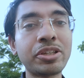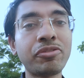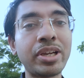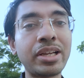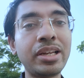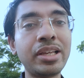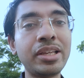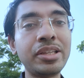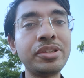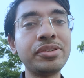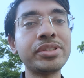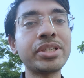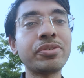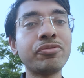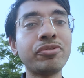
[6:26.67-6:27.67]
quickly
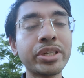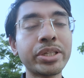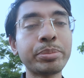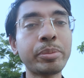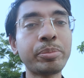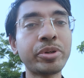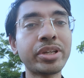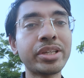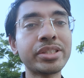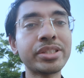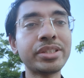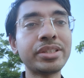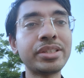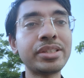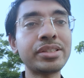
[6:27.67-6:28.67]
using water propagation.